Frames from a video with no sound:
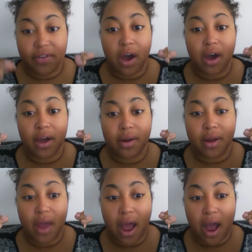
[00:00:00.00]
God
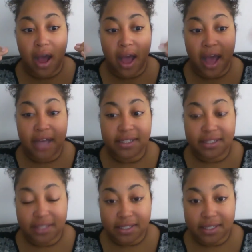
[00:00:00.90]
uh, has
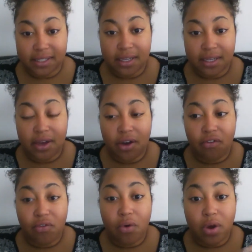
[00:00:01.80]
this
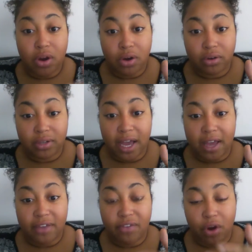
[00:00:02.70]
for your
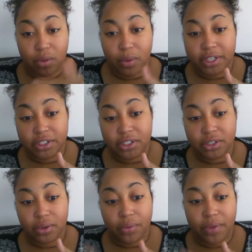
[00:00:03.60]
life. Are you willing to
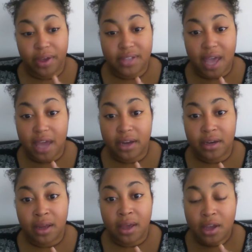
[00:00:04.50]
do this?
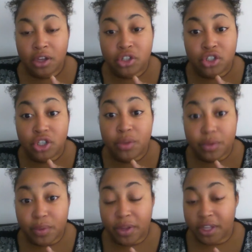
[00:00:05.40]
And she
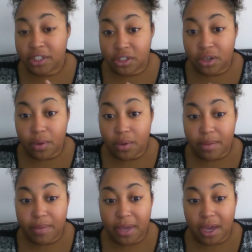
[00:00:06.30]
was willing to do
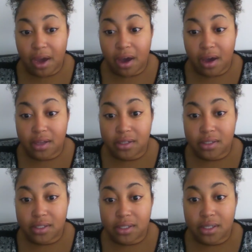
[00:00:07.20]
it because,